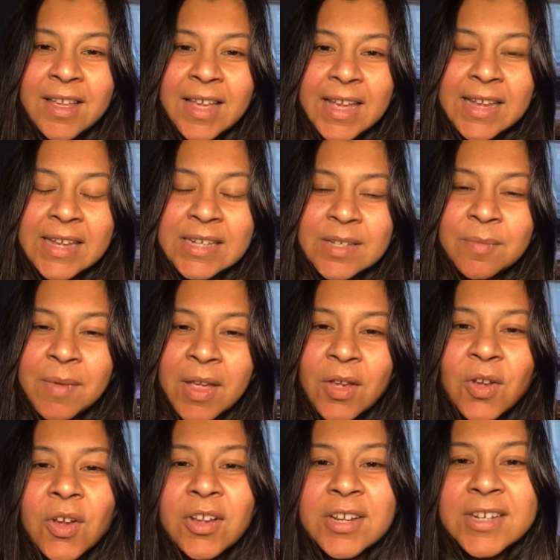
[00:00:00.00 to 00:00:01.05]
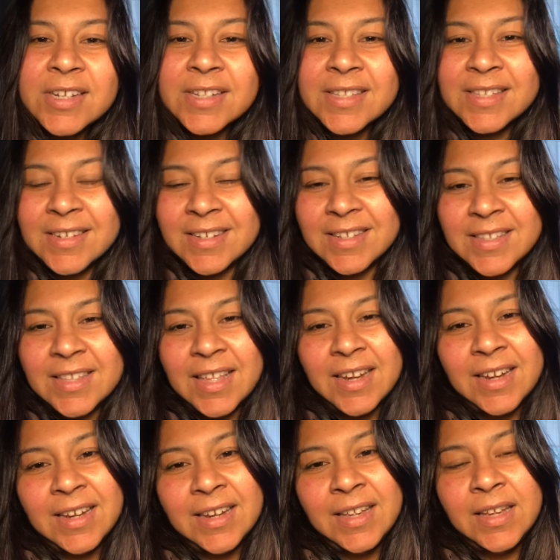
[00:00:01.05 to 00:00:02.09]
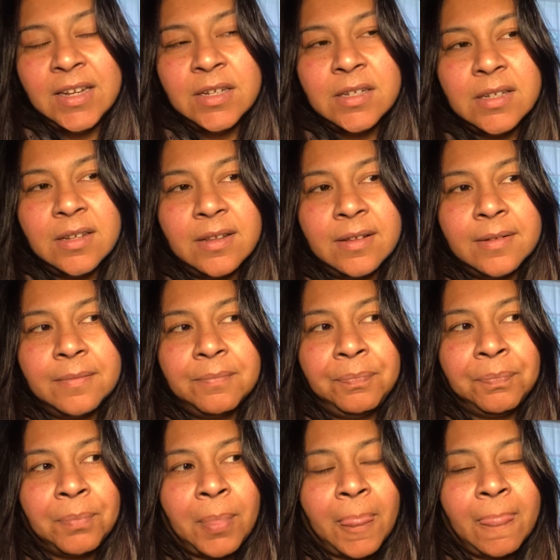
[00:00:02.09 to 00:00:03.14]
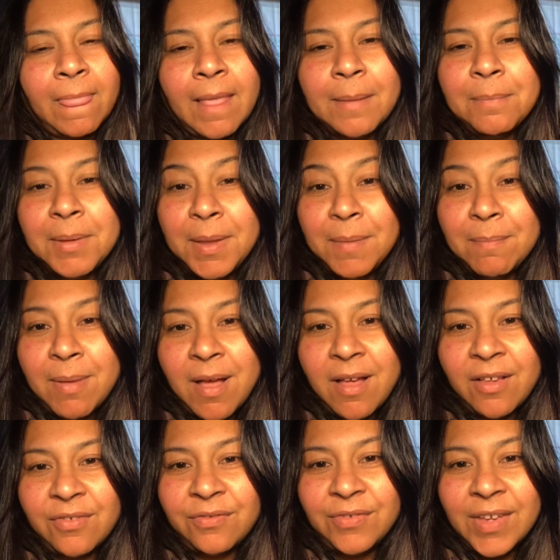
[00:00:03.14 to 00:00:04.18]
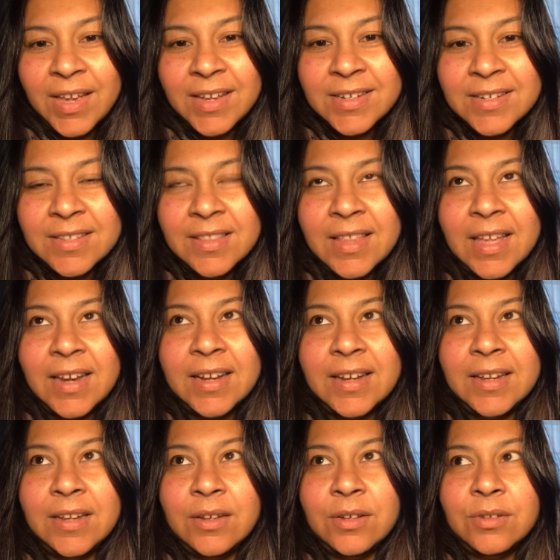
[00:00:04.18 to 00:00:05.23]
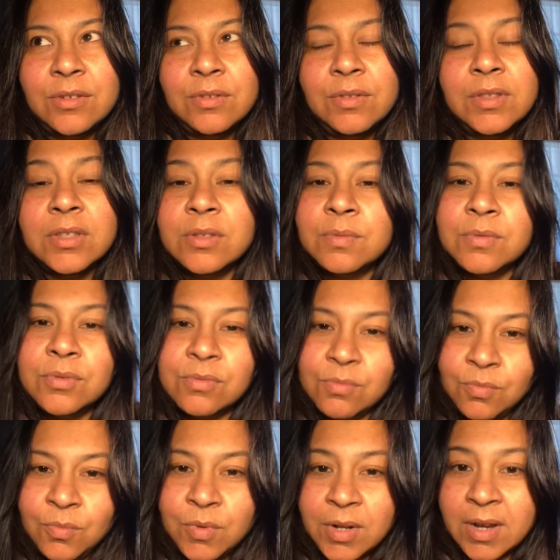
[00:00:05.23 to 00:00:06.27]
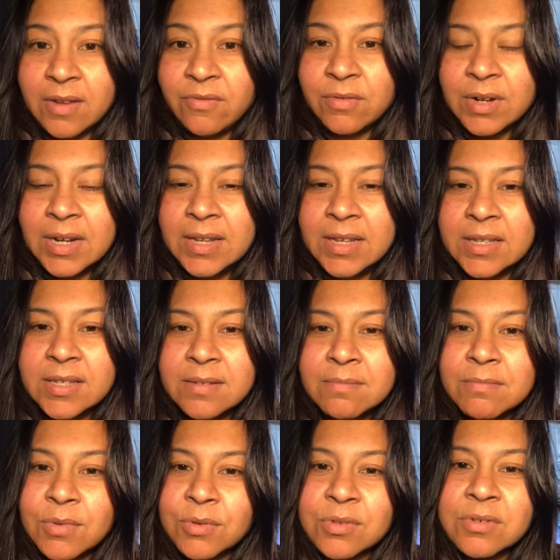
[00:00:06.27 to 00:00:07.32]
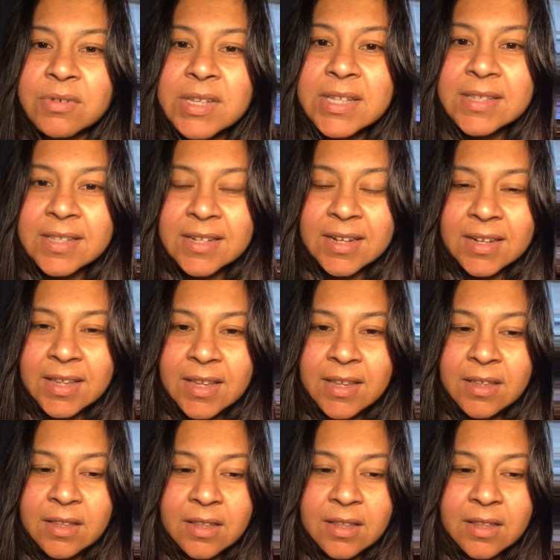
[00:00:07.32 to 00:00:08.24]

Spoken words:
into my consciousness, that need to be perfect, this was what I've released most recently,